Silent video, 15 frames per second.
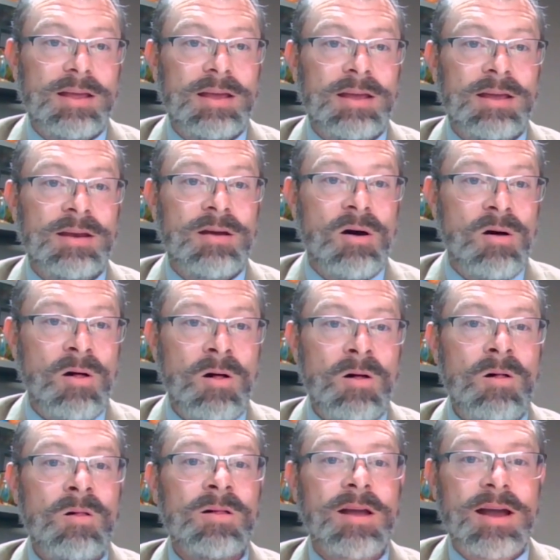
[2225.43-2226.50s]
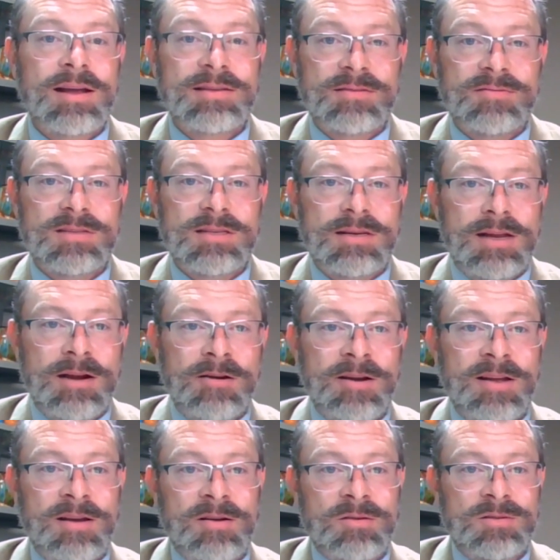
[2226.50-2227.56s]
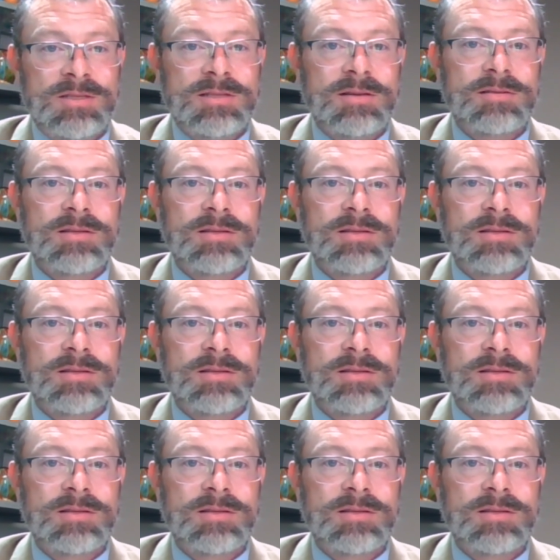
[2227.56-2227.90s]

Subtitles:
in all kinds of scenarios.